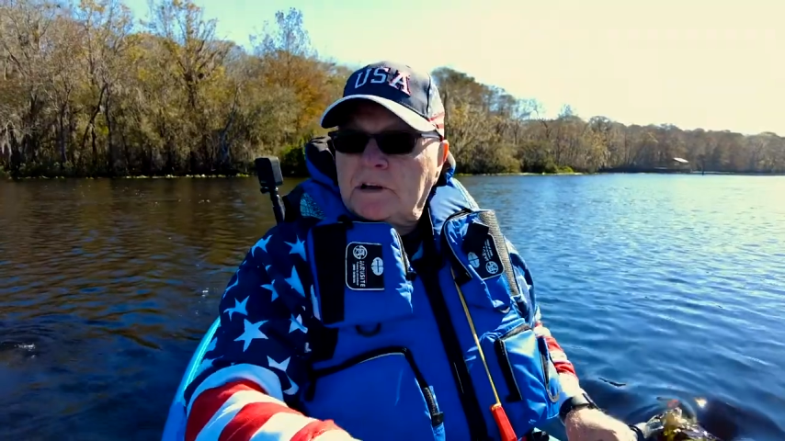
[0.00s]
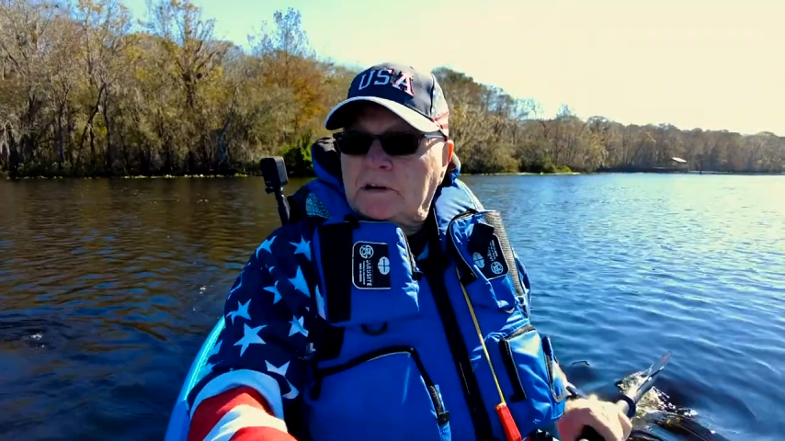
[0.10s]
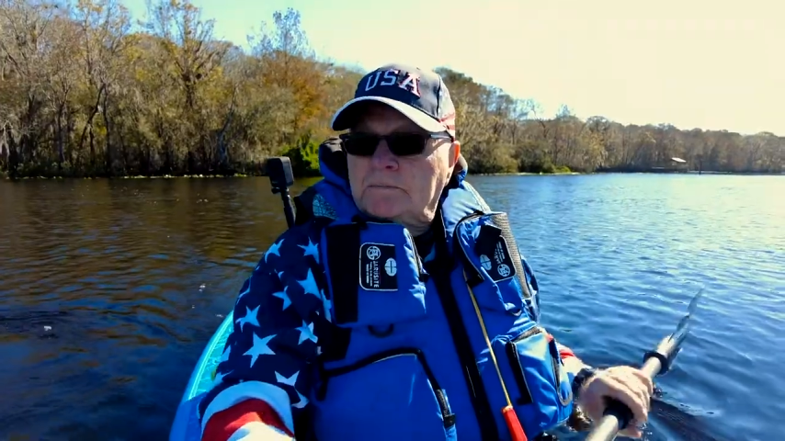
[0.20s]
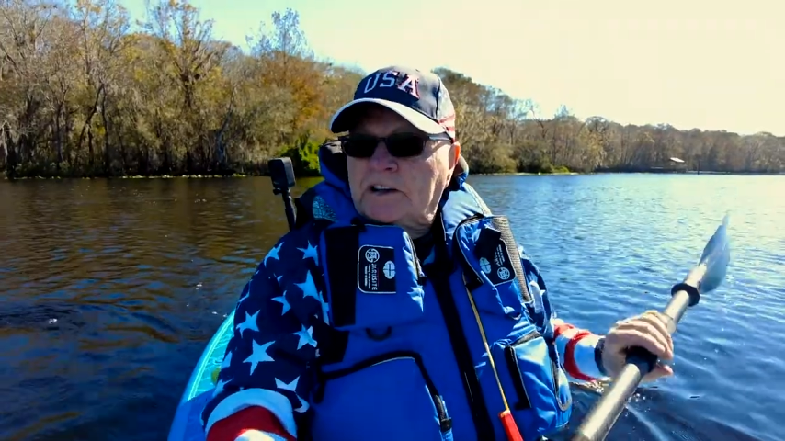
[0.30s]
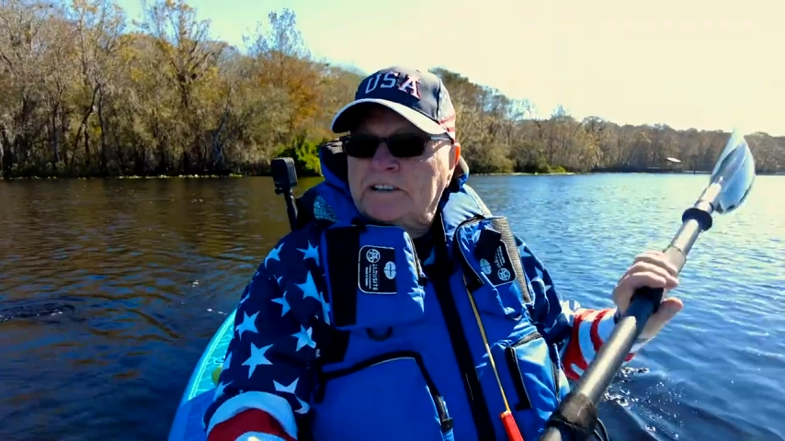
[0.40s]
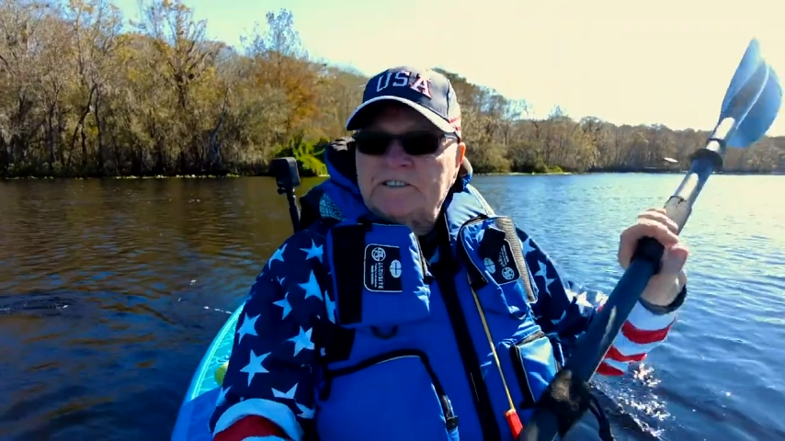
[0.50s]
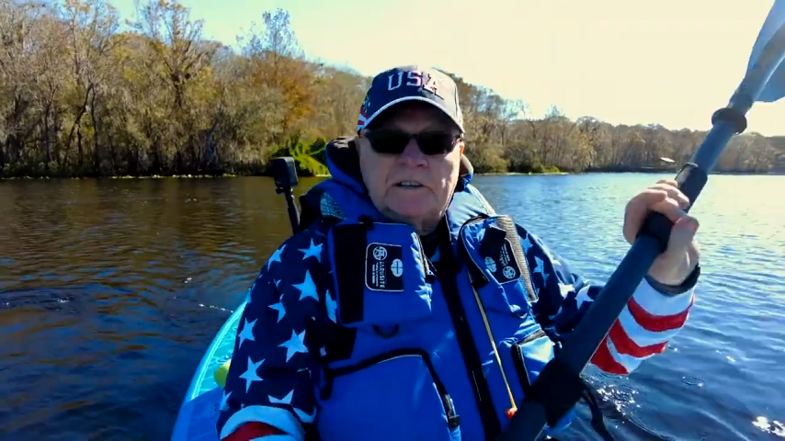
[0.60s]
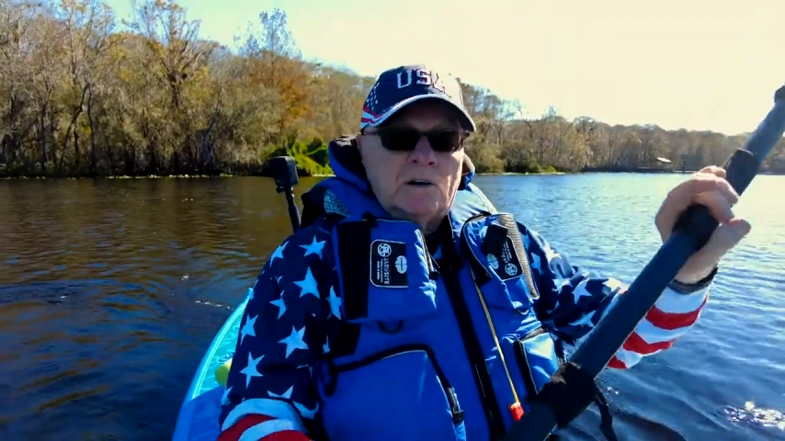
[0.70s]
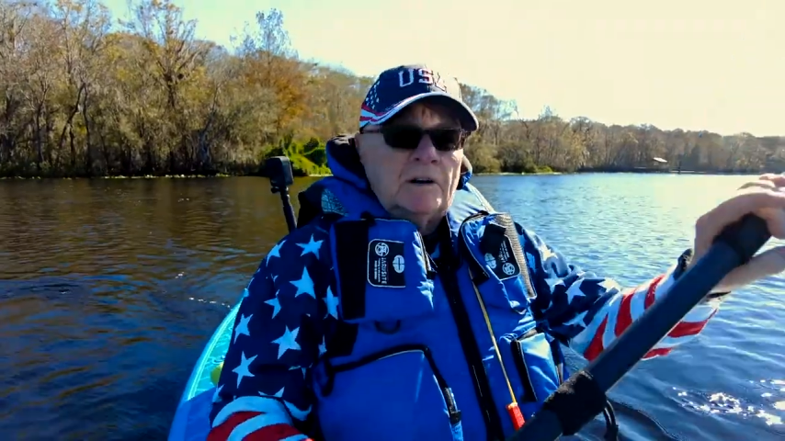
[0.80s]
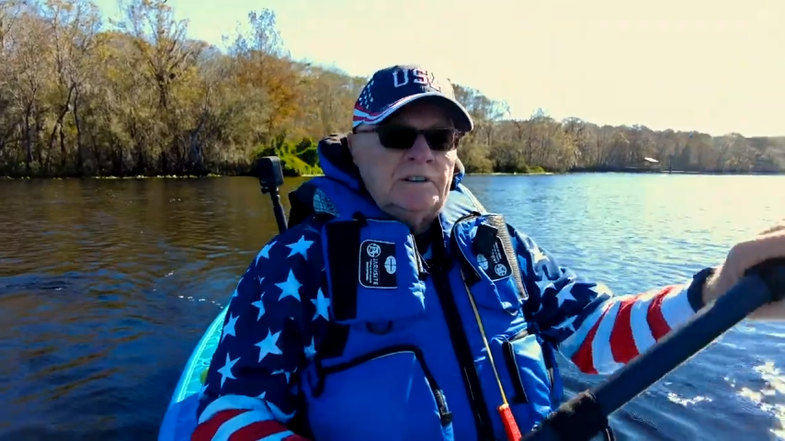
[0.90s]
good place to
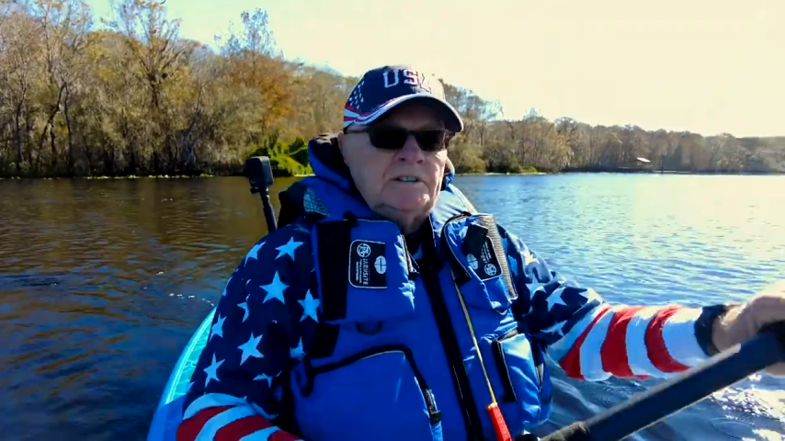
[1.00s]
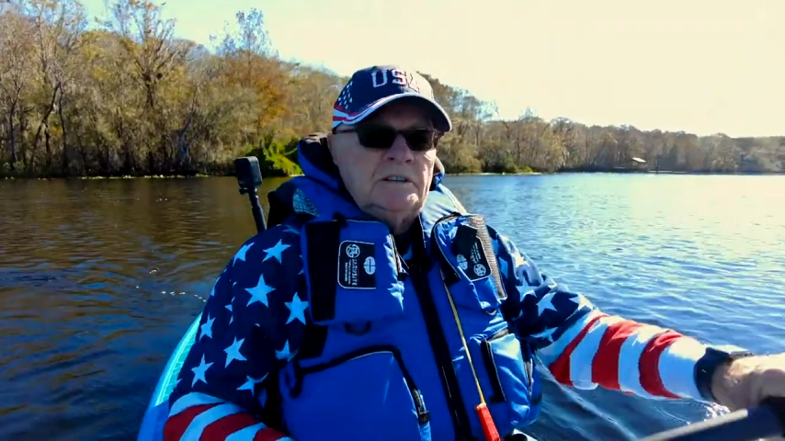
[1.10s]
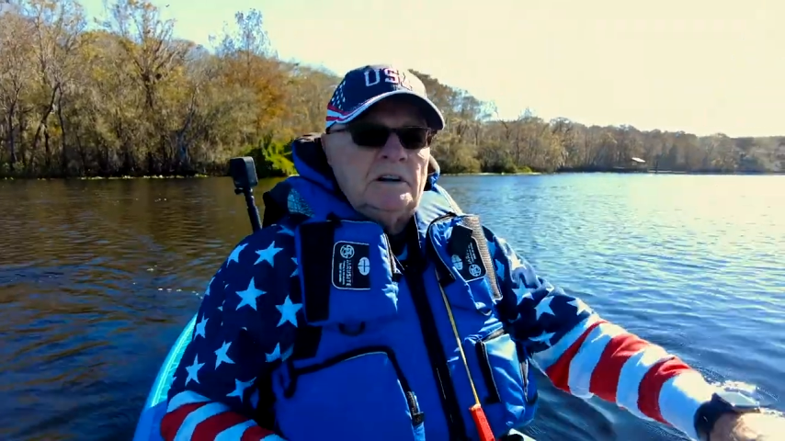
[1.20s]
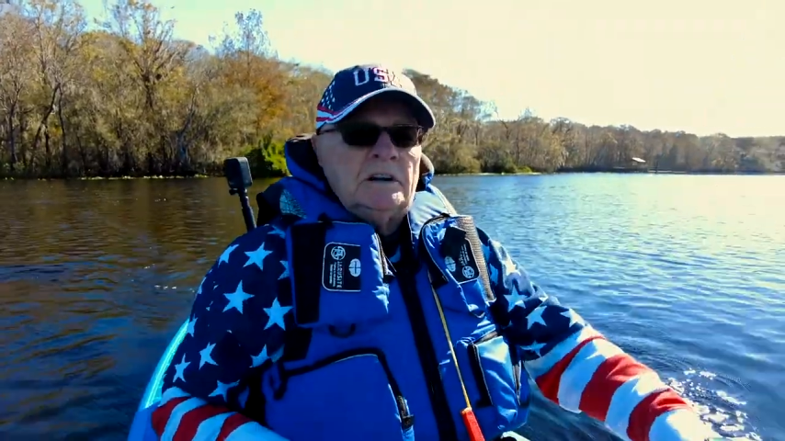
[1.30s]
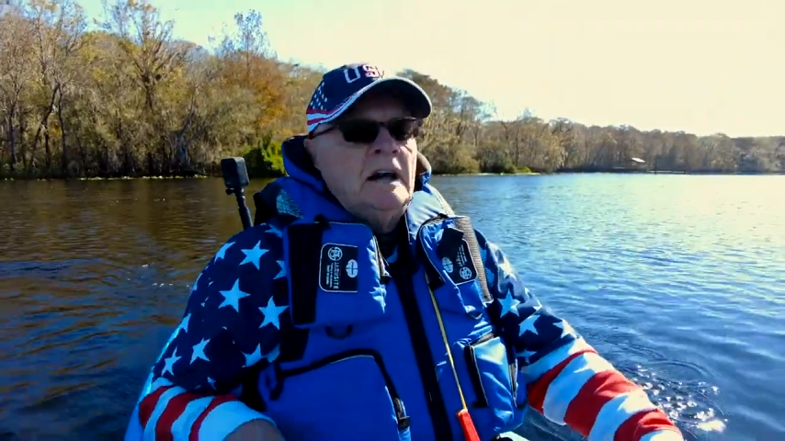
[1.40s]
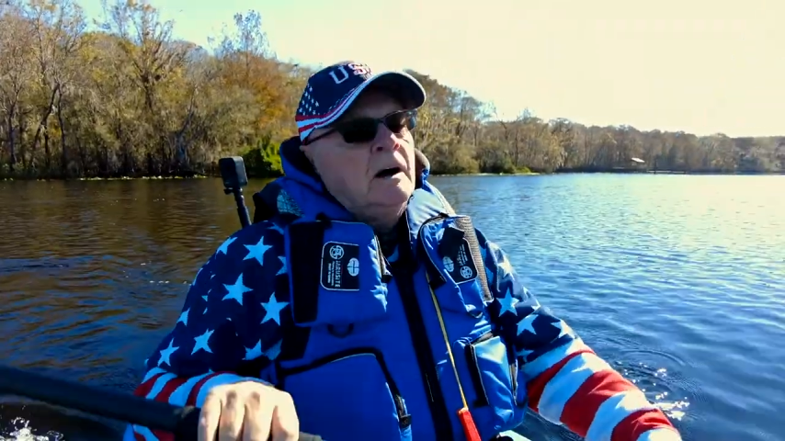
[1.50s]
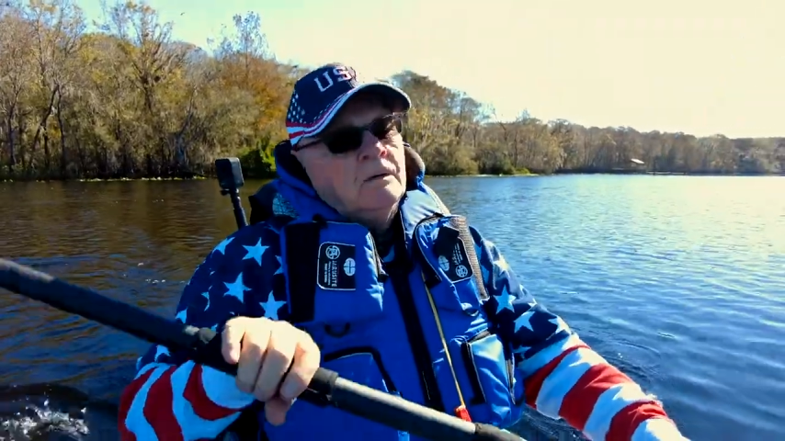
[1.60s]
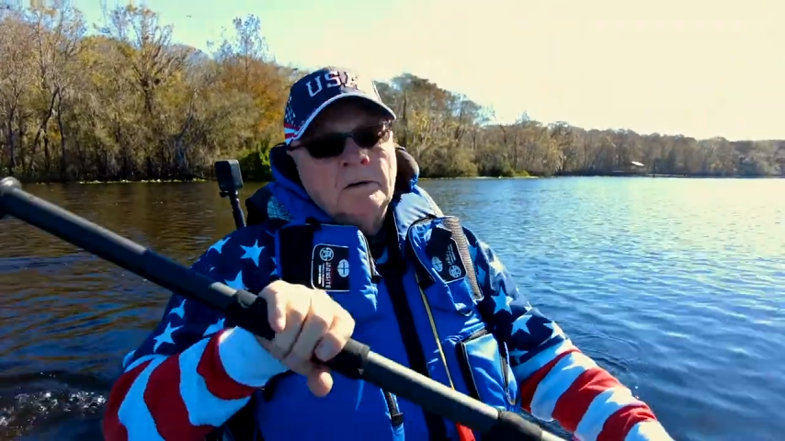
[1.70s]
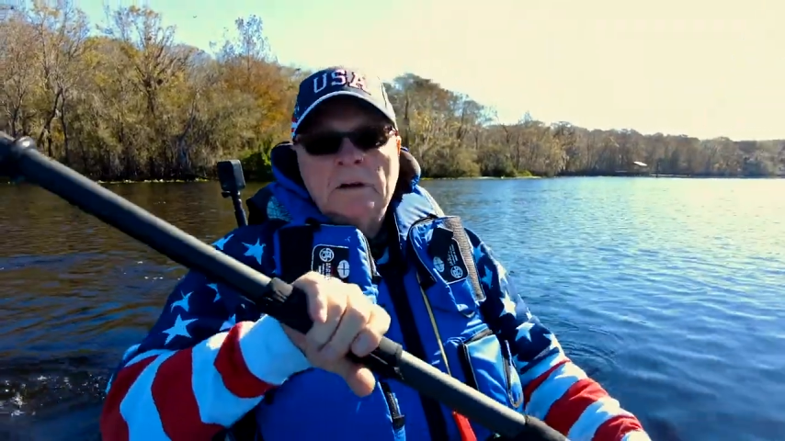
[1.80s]
launch. Uh, now,